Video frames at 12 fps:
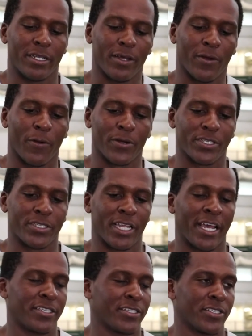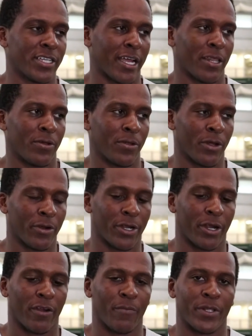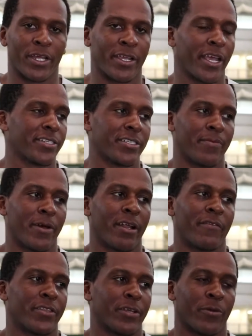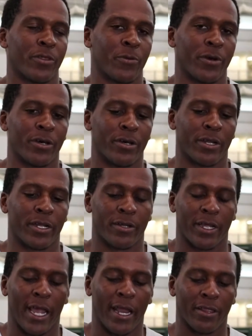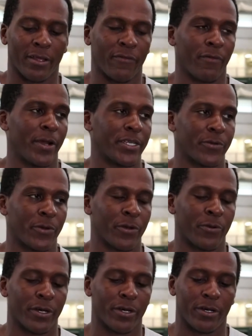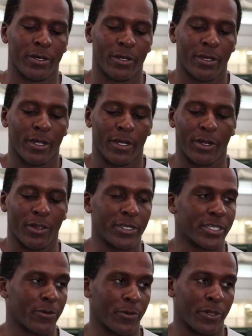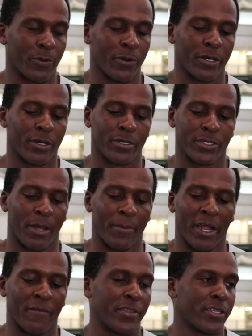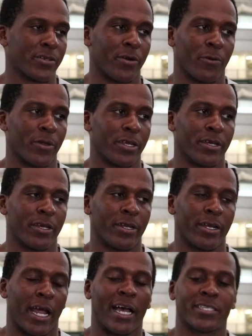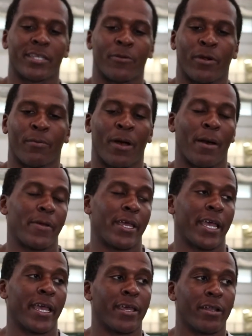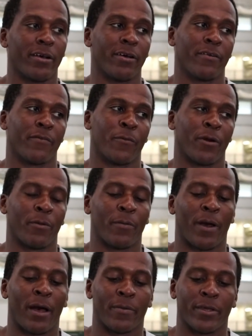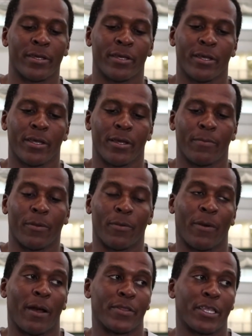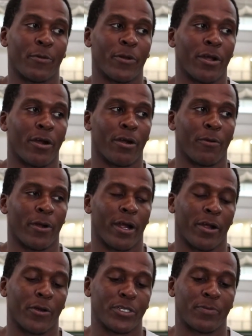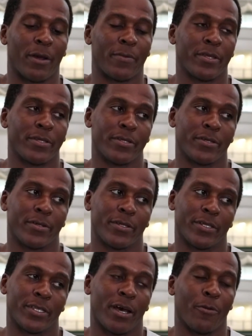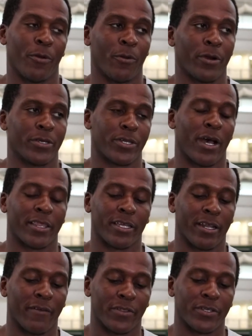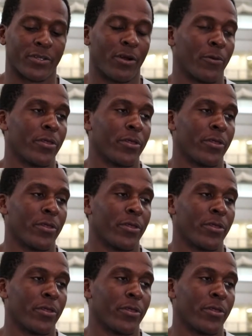Of course, there's still like a little learning curve, but they're catching up on everything really well. They're handling information really well they're listening really well. So I mean, everything's going really good. I say we're probably ahead of where we probably people probably think we are, or where our coaches probably thought we were. So I think everything's going